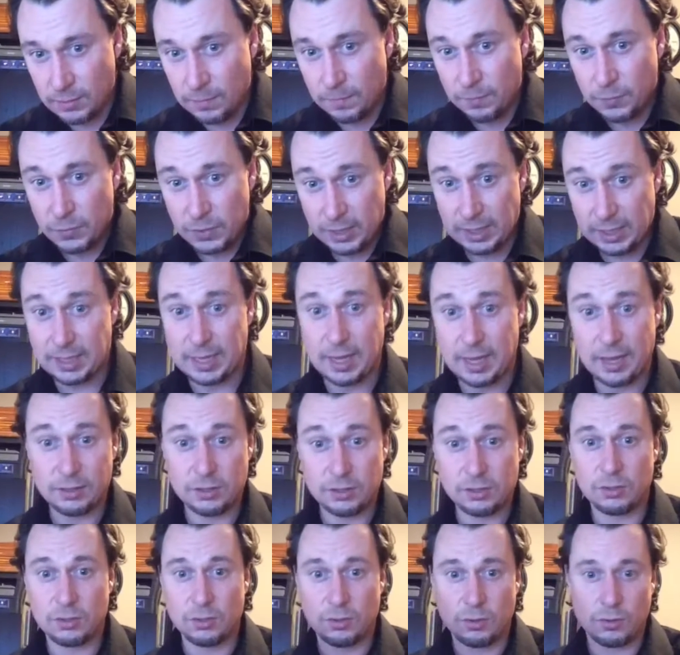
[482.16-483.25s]
to get
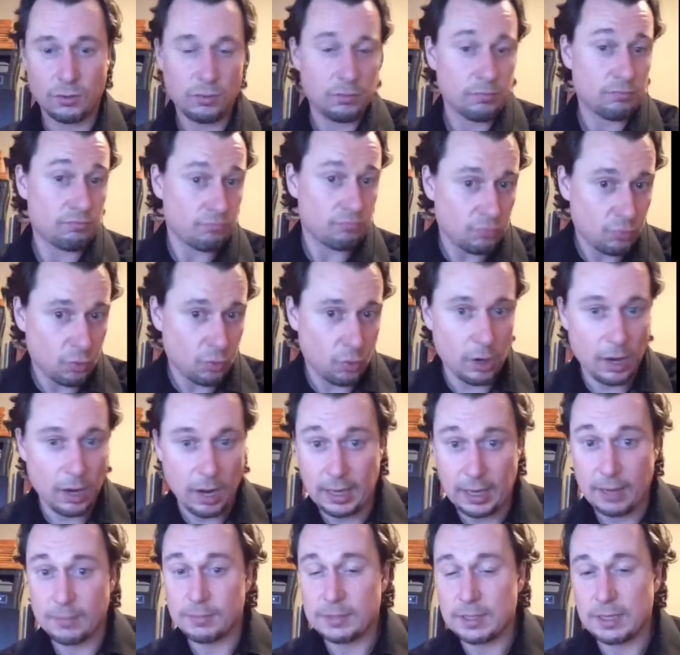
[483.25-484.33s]
to where I
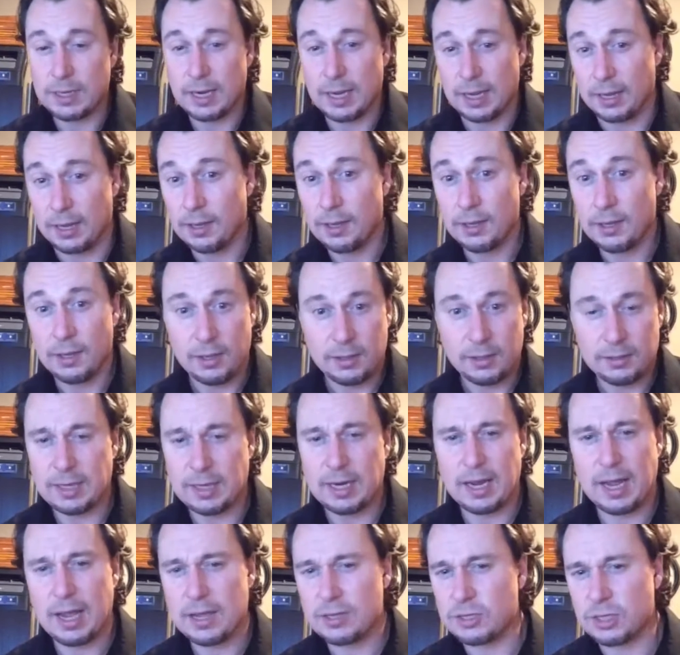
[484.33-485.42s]
am today.
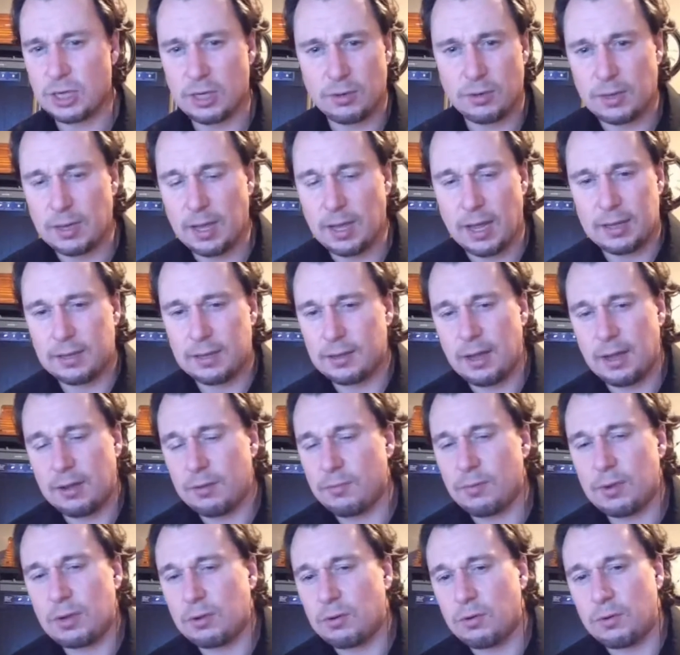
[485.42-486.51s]
Today I
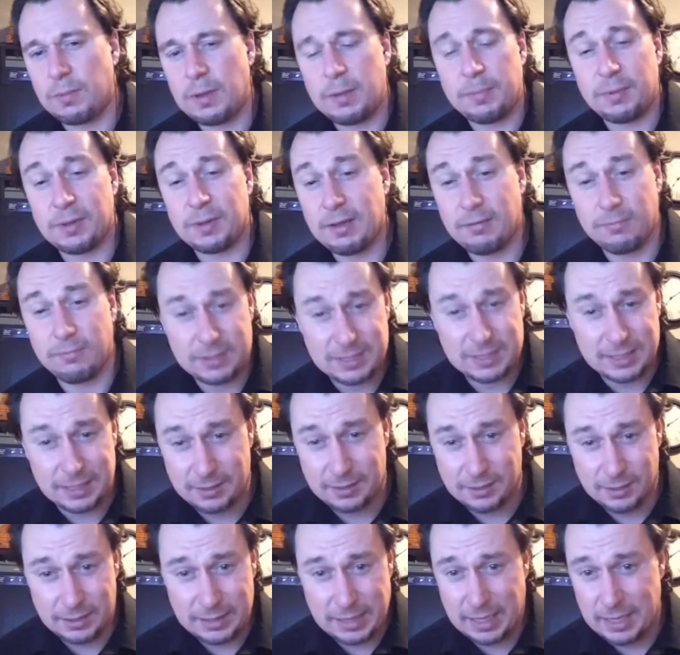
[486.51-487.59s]
recruit people every single
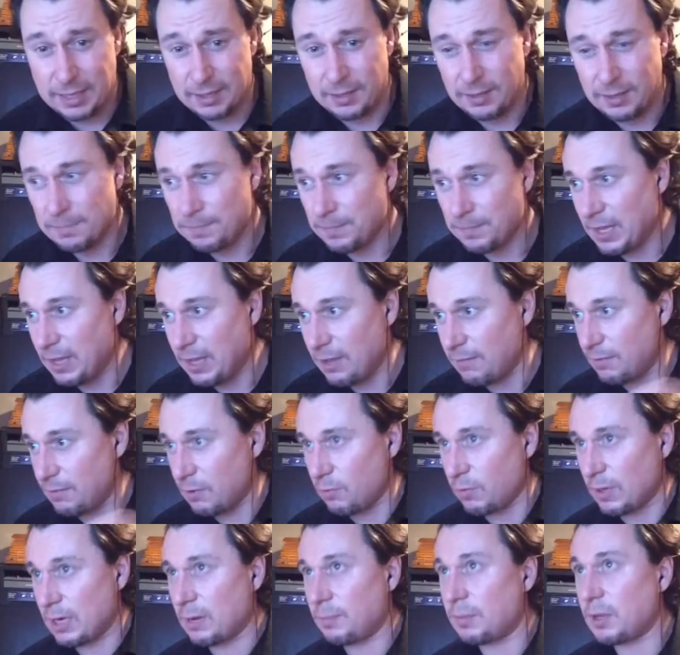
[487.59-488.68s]
day, even when
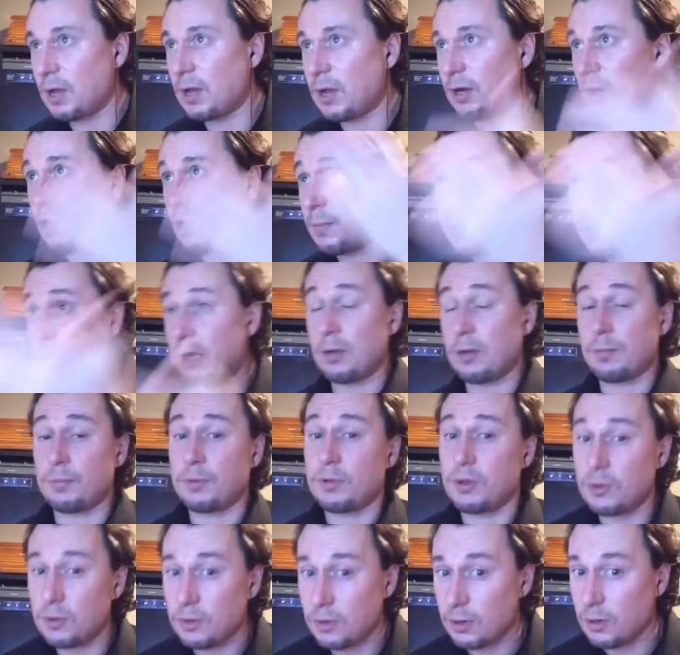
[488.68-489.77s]
I'm not on my
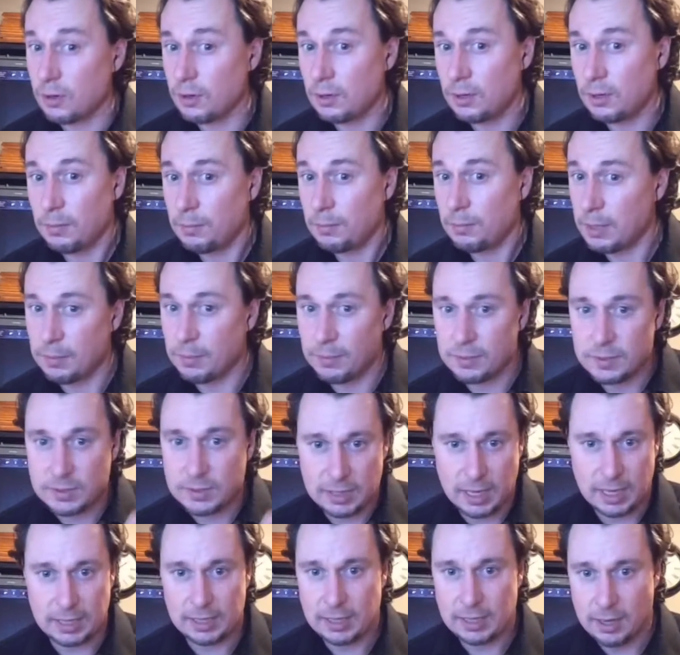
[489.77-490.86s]
computer. People
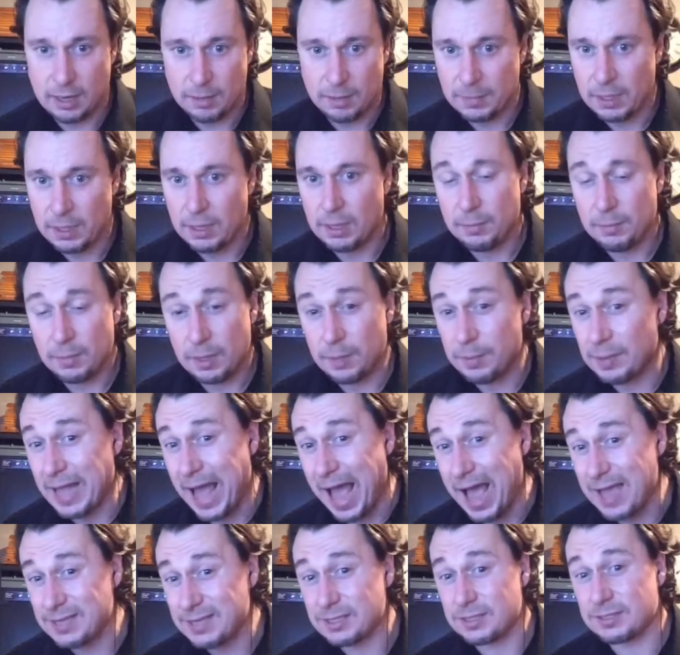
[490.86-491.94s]
sign up, people
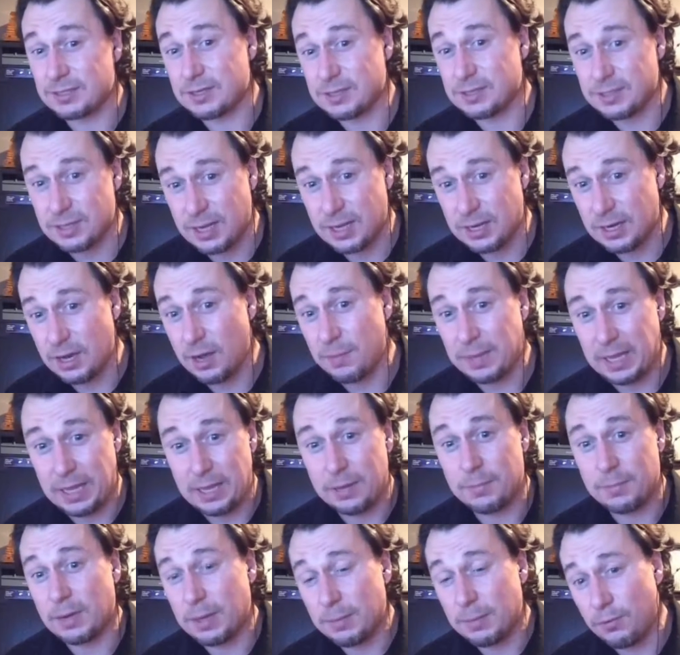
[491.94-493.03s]
ask to sign up in
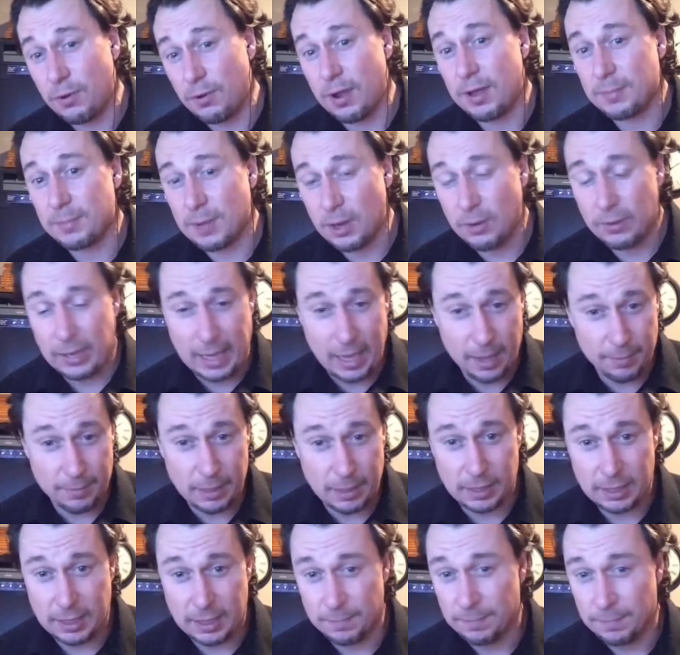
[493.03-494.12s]
my primary
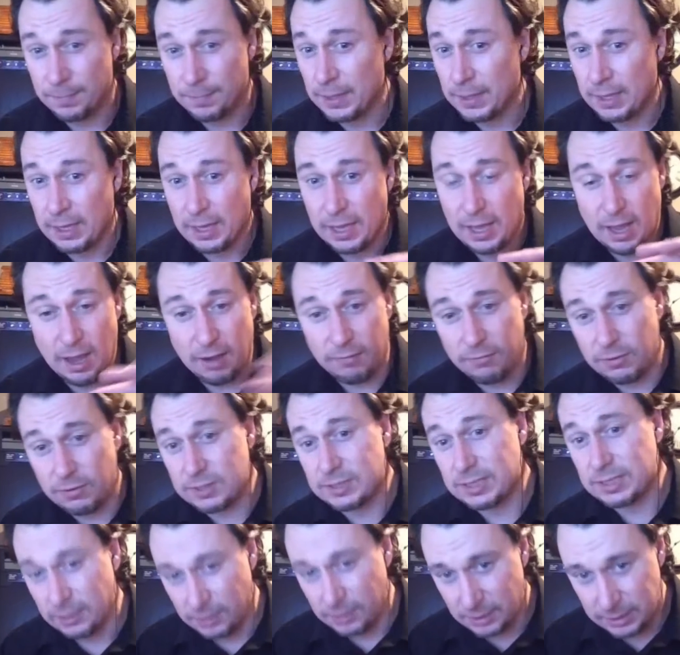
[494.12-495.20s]
MLM every
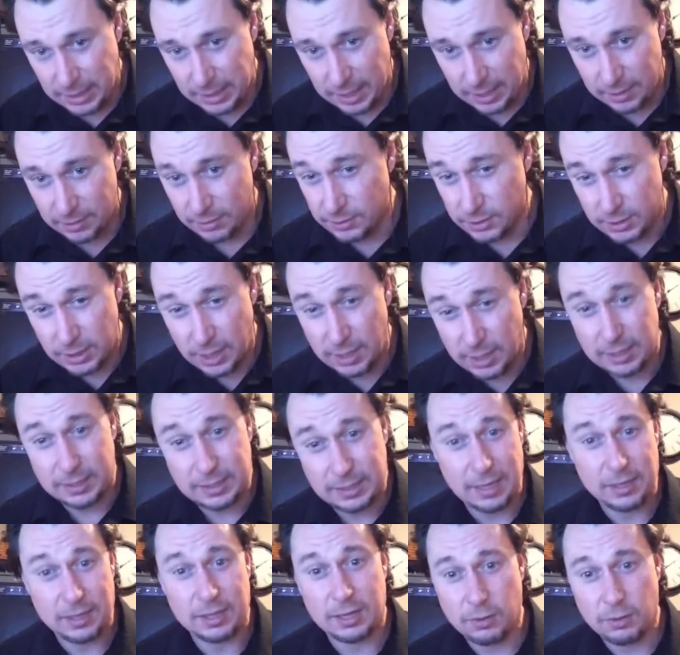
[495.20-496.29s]
single day. There's not a day
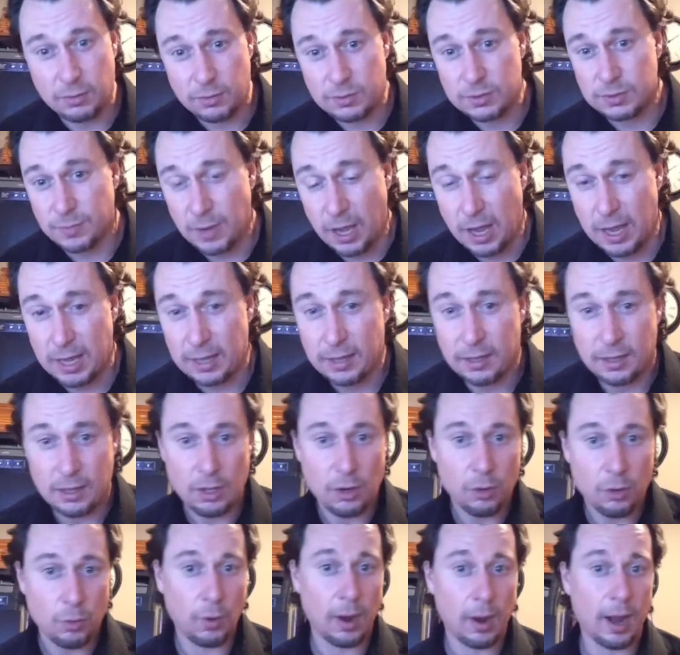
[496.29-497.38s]
that goes by
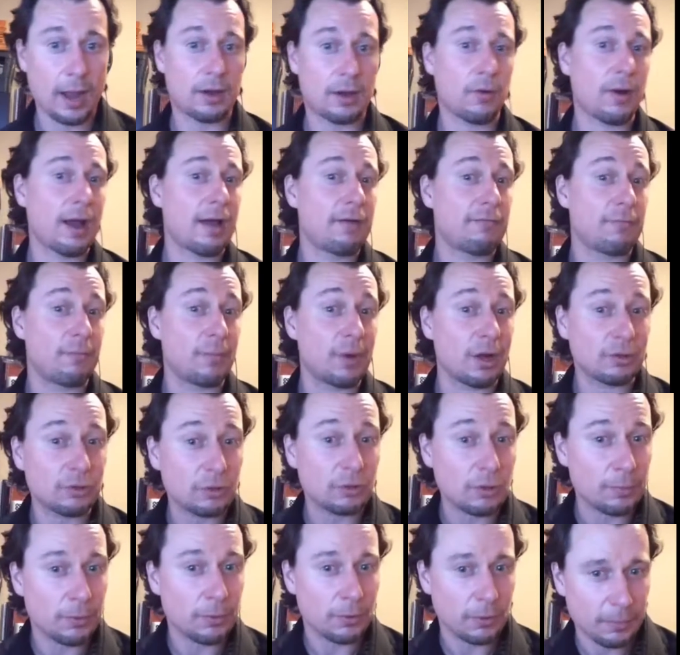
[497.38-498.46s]
where I don't have
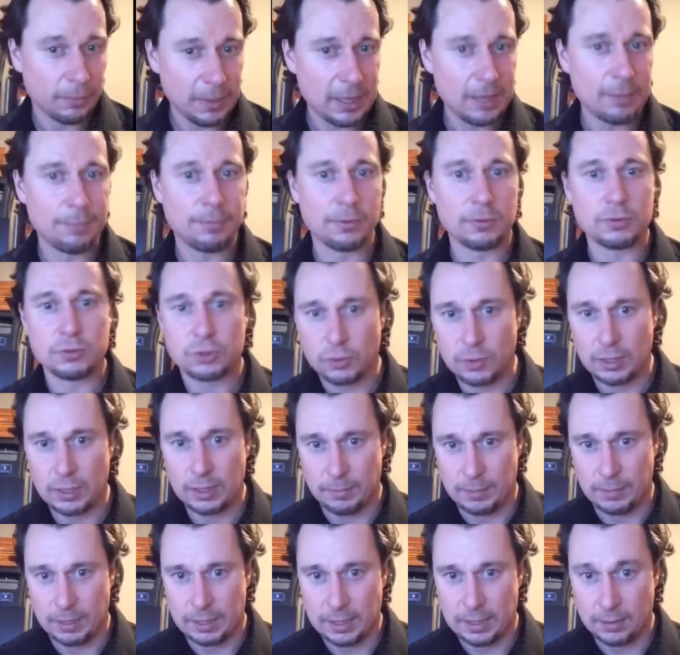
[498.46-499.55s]
multiple people join me
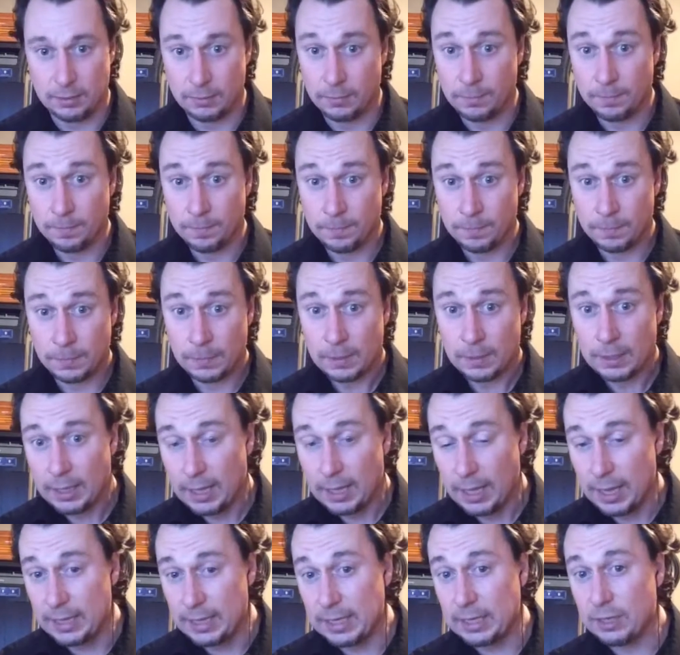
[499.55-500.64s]
now.
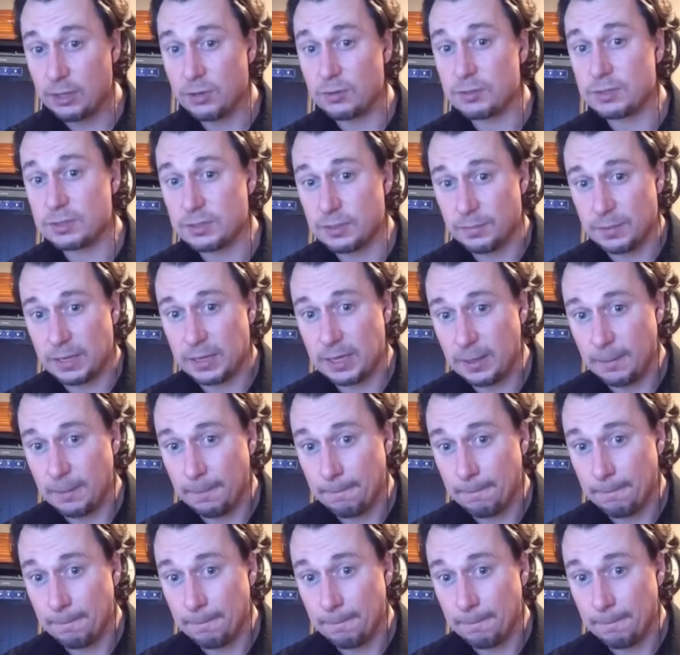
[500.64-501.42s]
And it used to be,